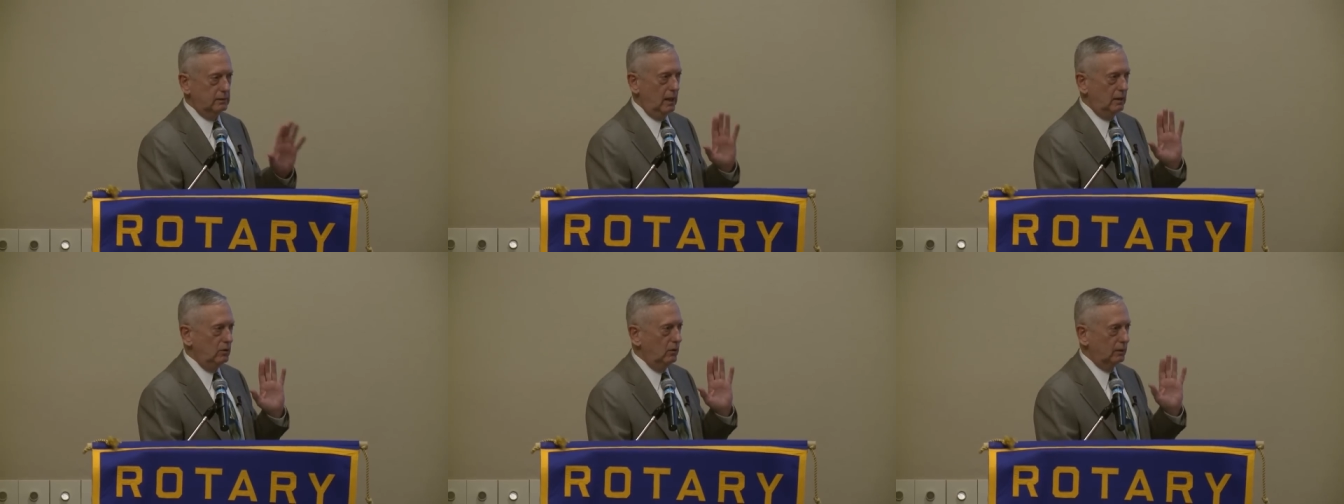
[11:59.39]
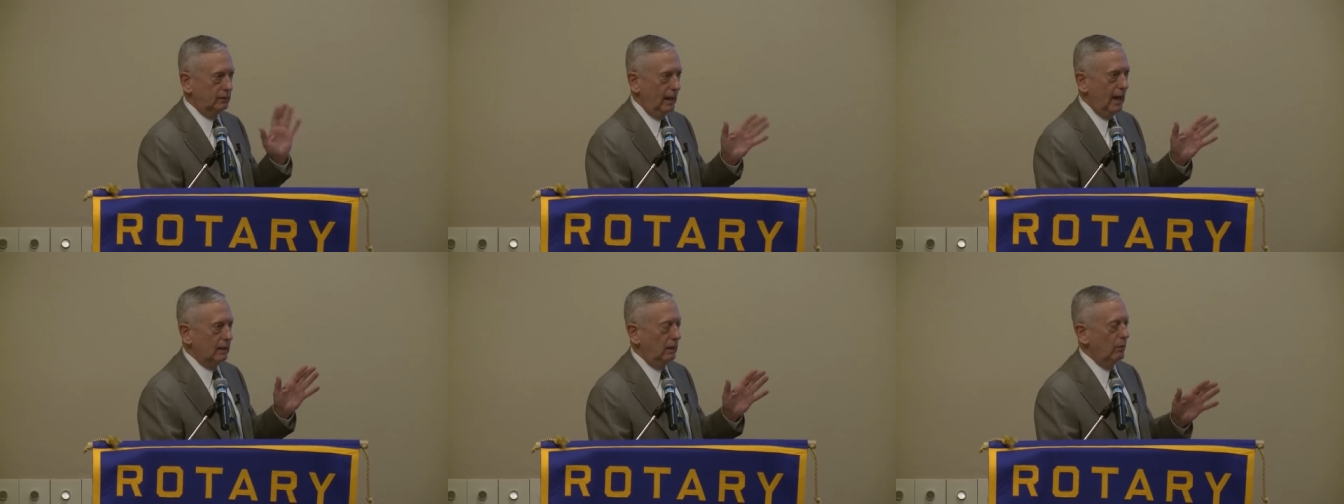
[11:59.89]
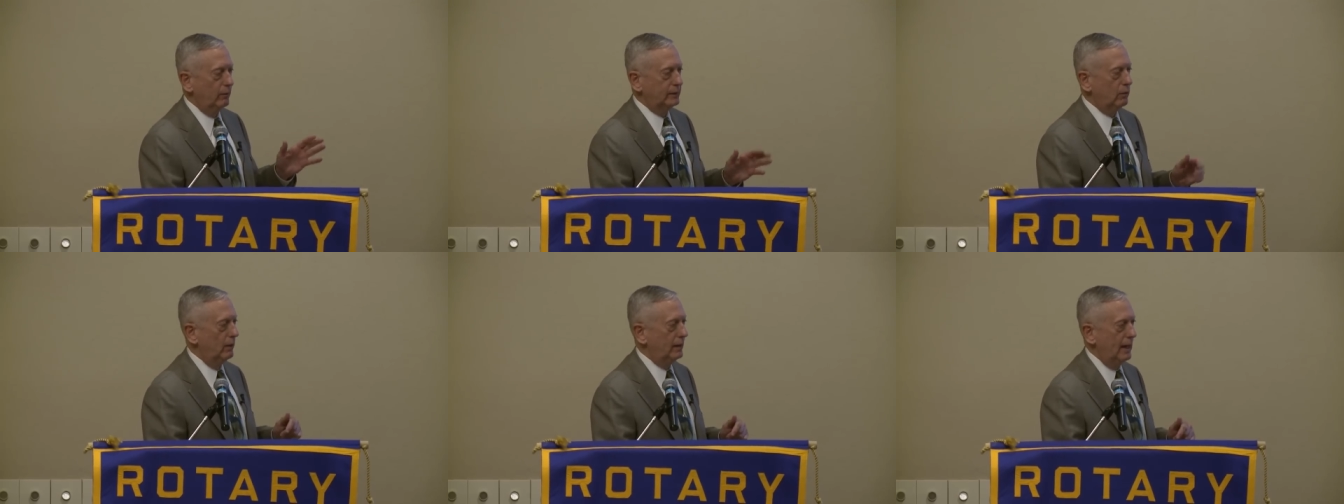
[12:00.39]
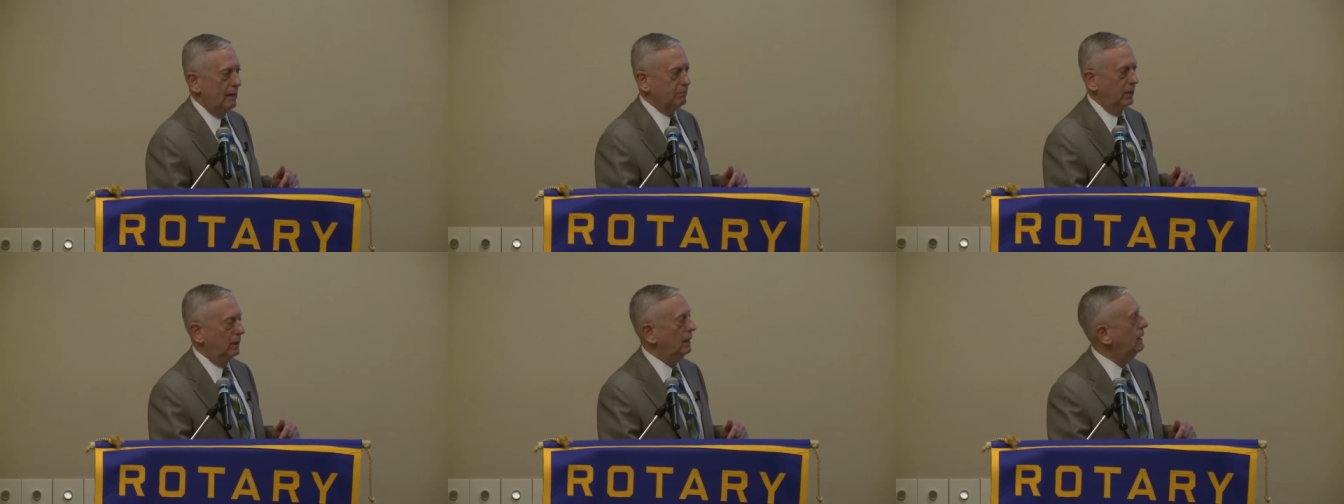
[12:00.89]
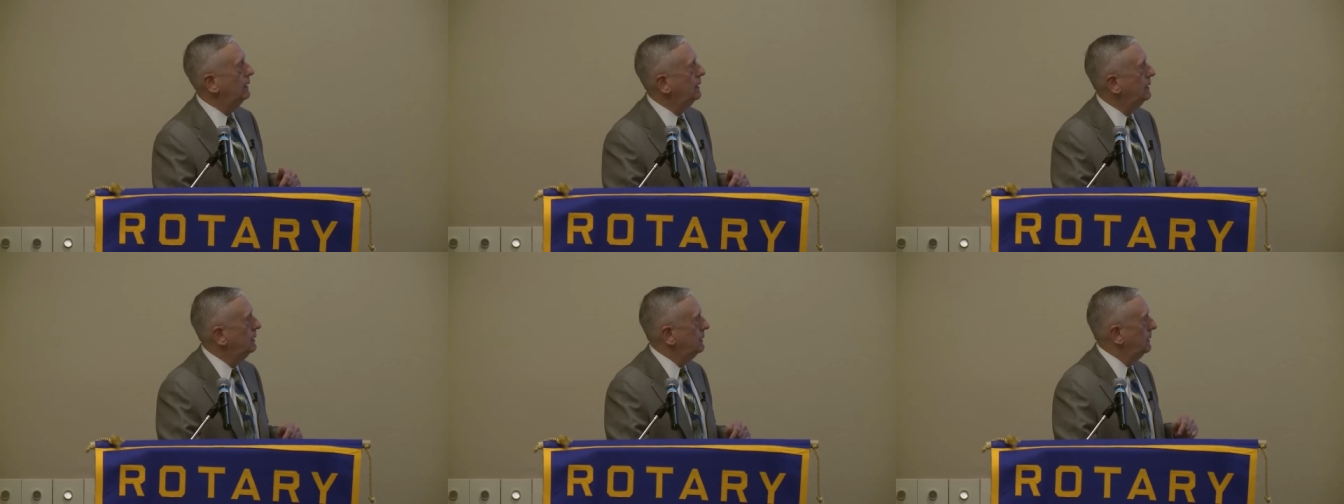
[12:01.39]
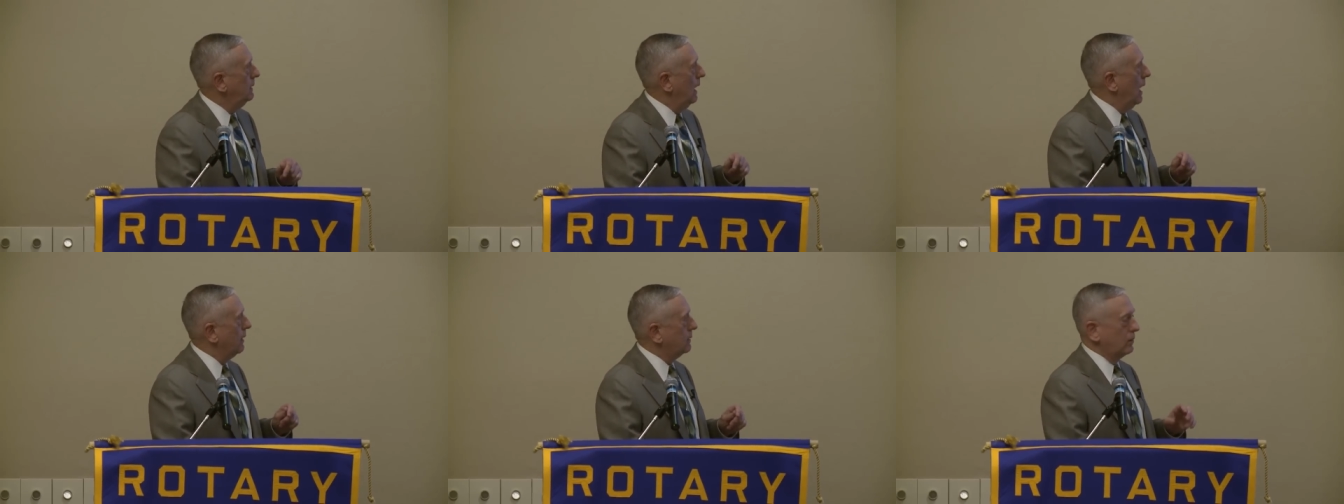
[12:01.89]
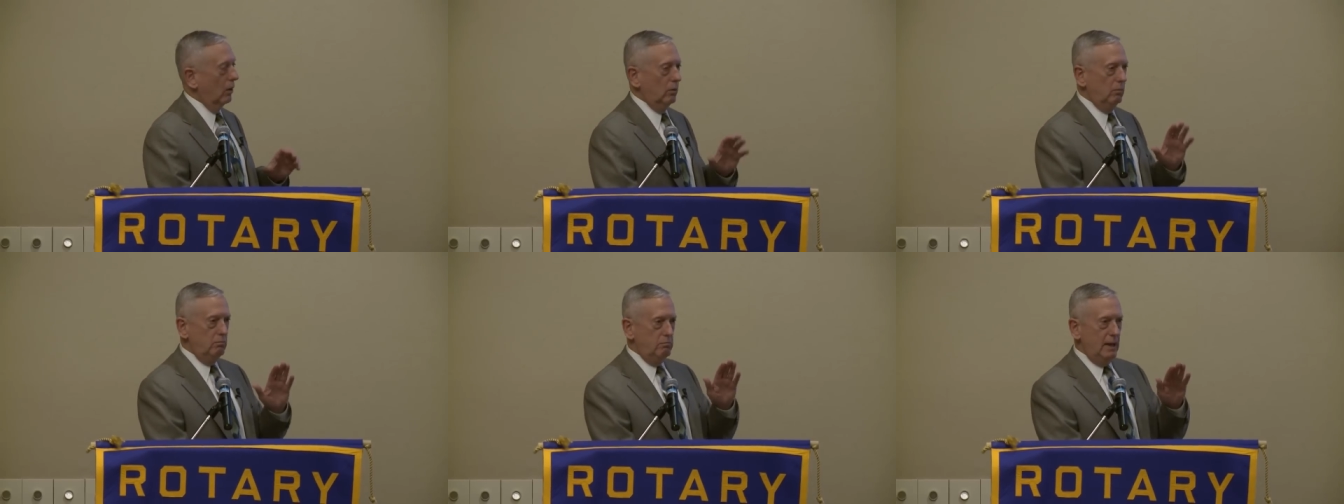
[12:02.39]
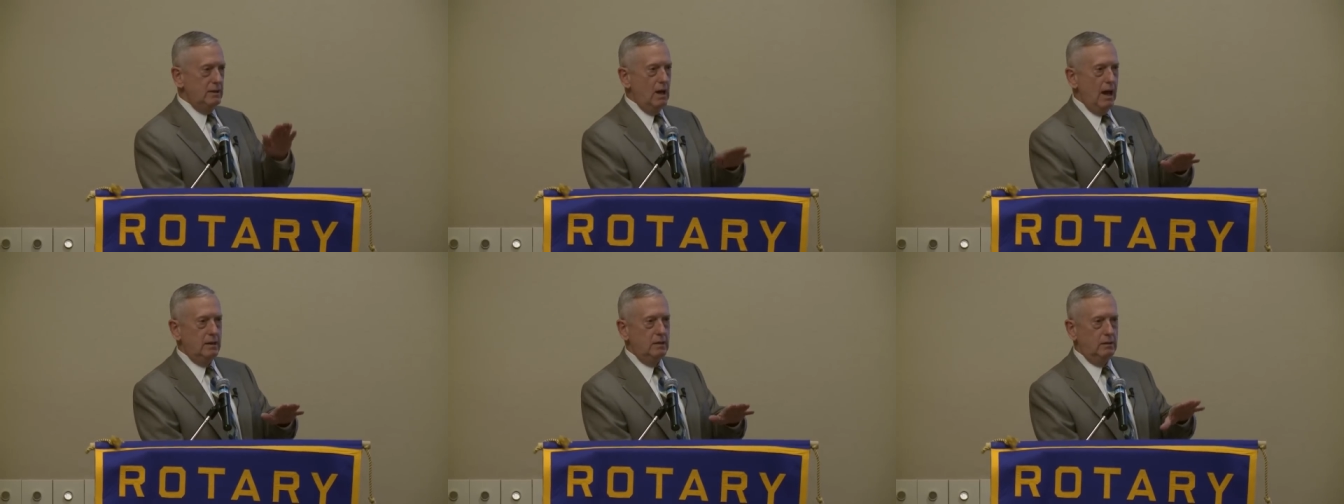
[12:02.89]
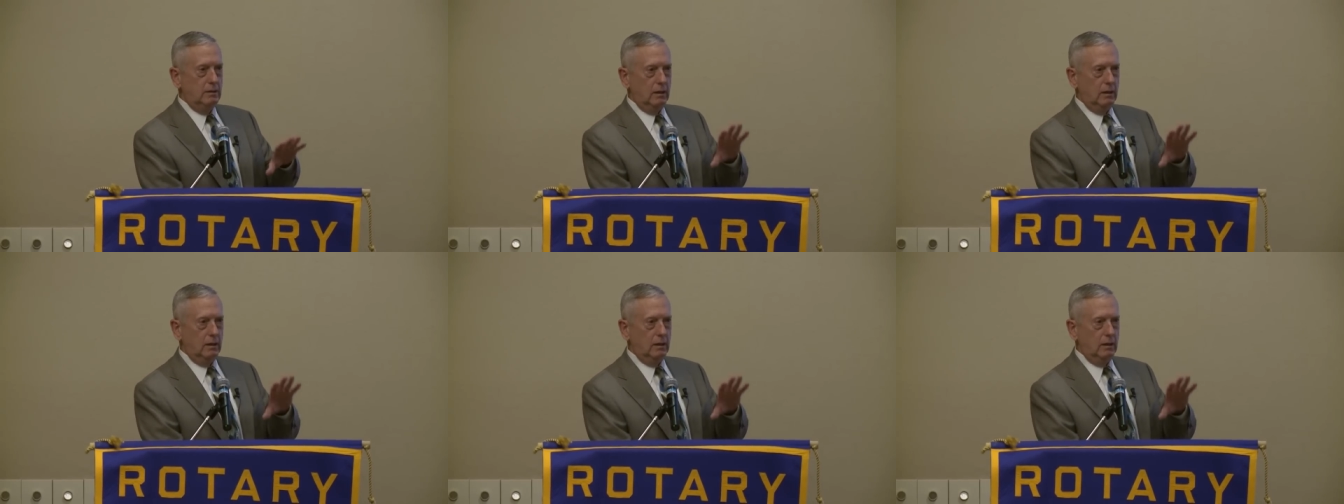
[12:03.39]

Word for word: They knew exactly what was going to happen. Uh, so mid nineties,